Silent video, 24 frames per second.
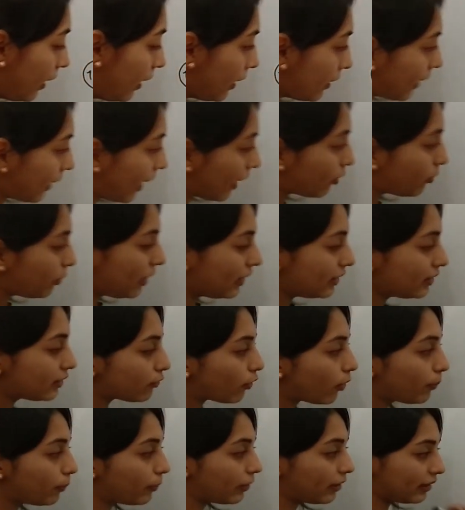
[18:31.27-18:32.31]
That means for
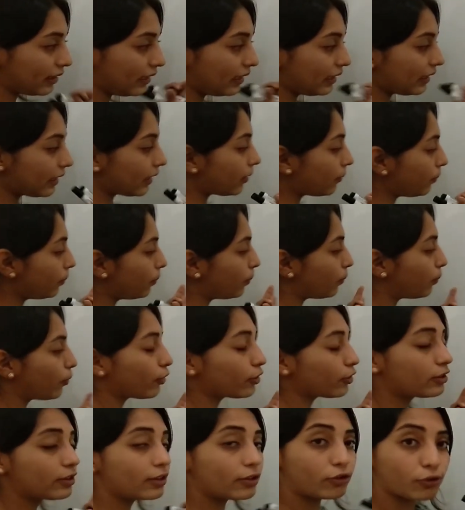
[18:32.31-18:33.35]
beryllium,
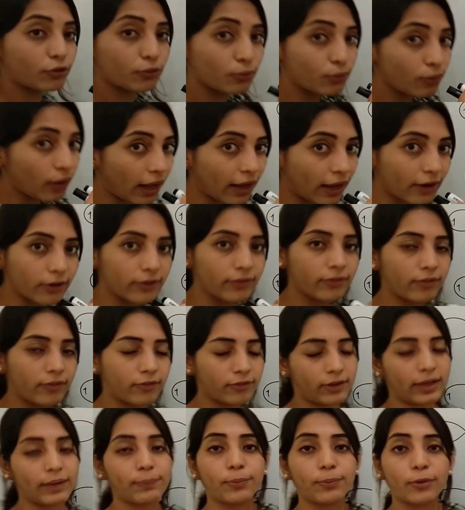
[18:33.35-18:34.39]
both the two are
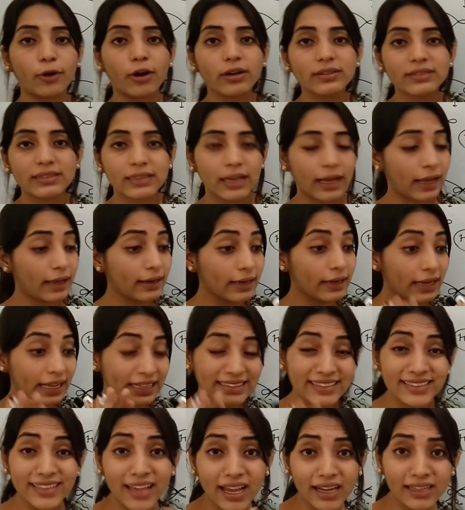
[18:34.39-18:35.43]

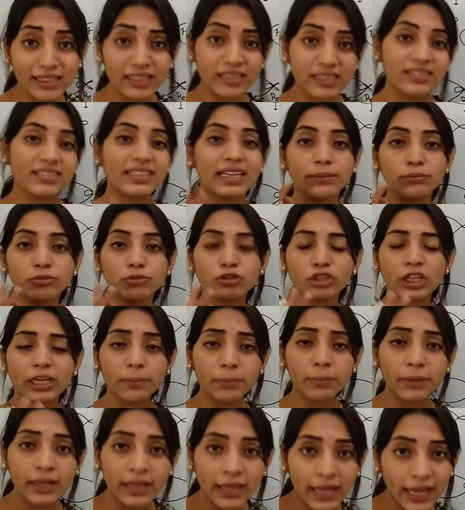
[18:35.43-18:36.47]
exactly same shape
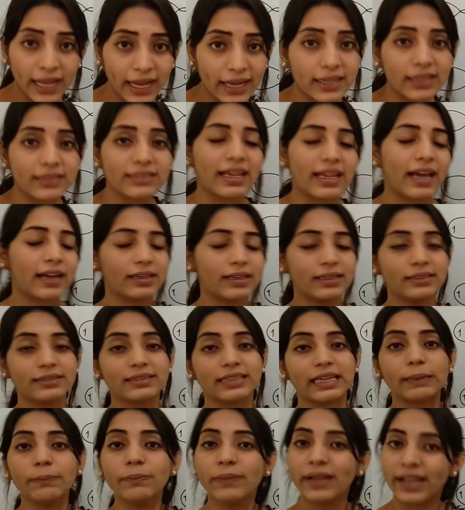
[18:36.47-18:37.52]
and exactly
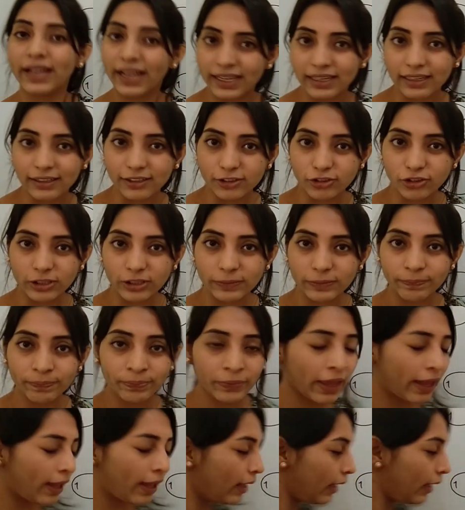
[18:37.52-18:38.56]
same energy.
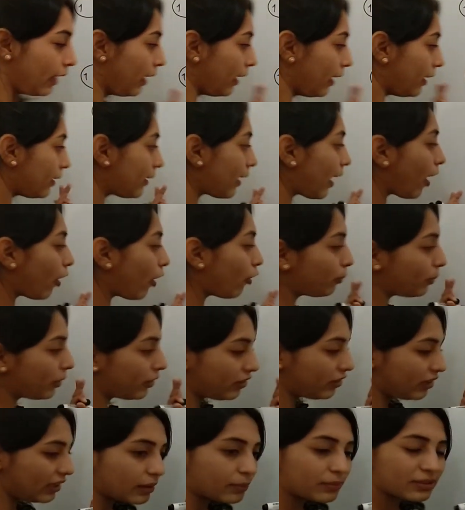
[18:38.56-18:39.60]
Now
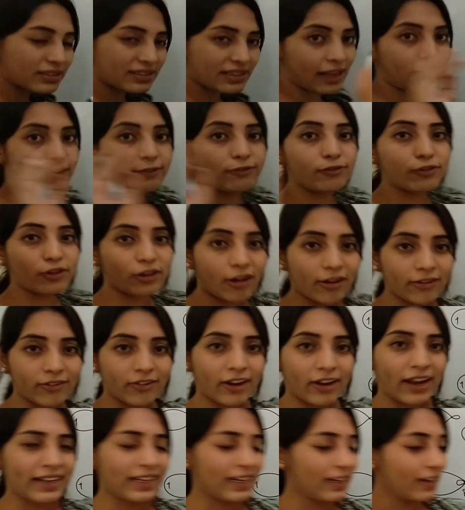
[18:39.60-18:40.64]
beryllium is like full on
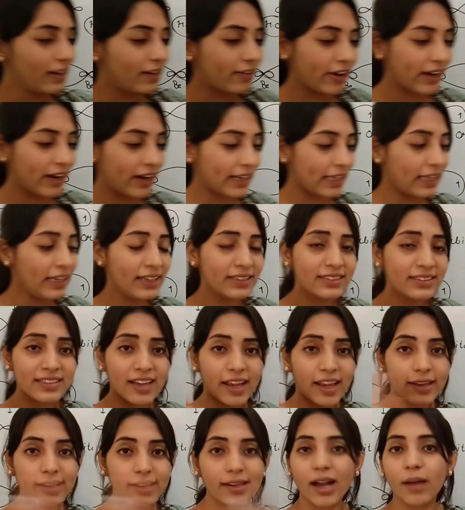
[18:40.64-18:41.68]
ready. It's
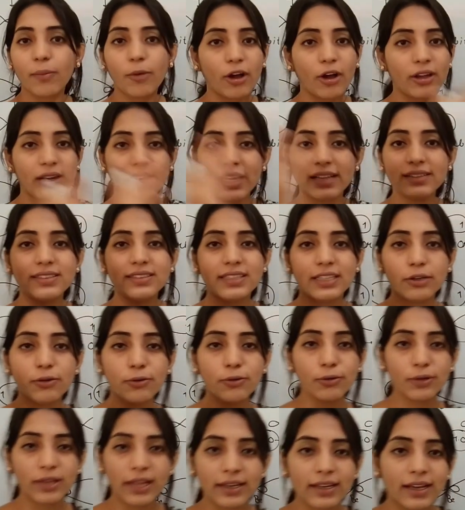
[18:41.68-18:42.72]
like, come on, let's see who
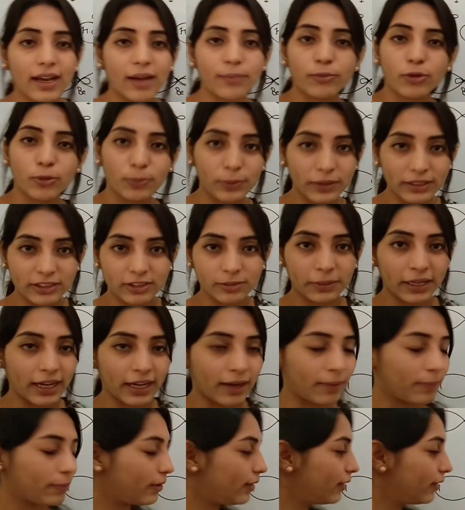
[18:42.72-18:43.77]
can come to beat me
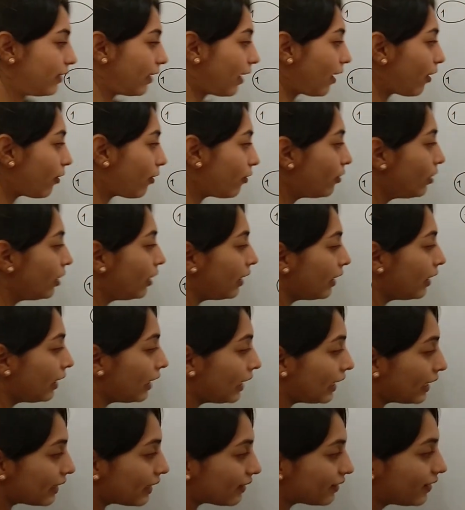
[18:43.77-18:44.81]
up. Now
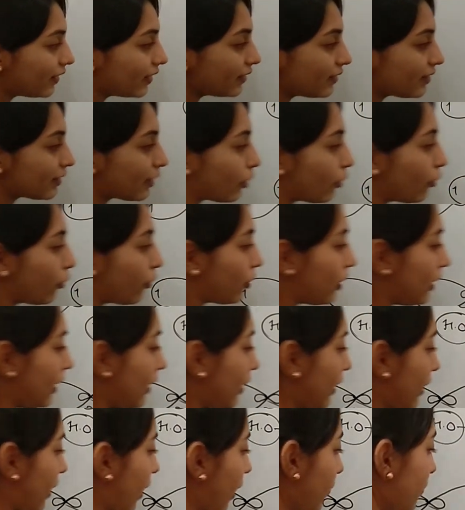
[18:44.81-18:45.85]
this chlorine
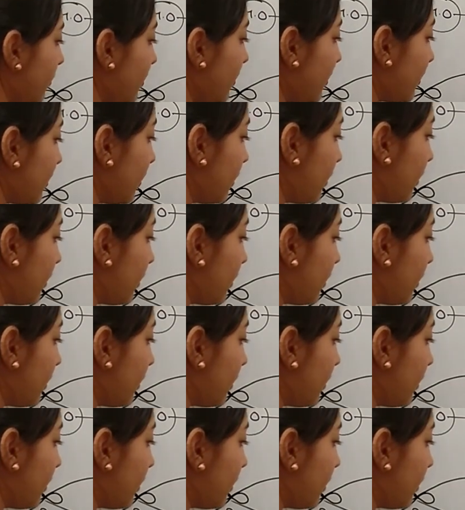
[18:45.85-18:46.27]
comes.